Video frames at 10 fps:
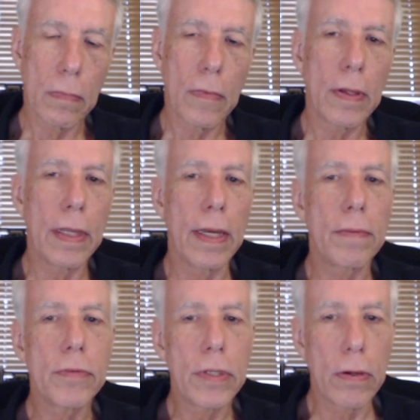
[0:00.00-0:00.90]
Yeah,
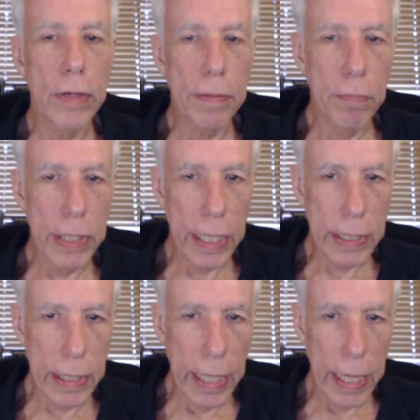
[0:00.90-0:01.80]
so he
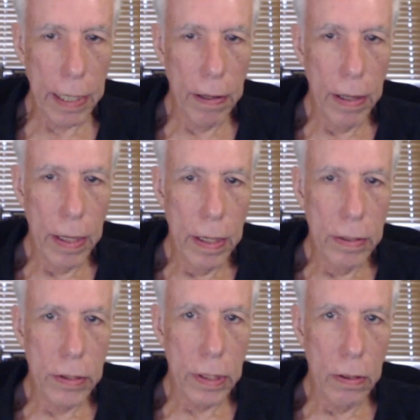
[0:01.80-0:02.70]
protected that.
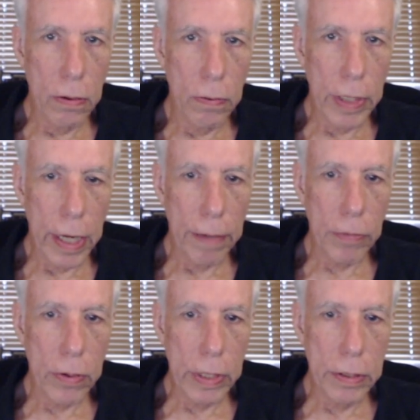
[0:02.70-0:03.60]
So yeah, I'm
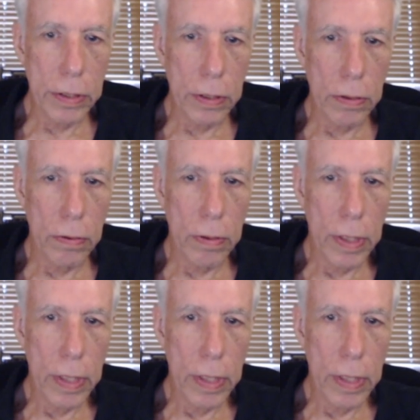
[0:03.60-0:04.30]
going to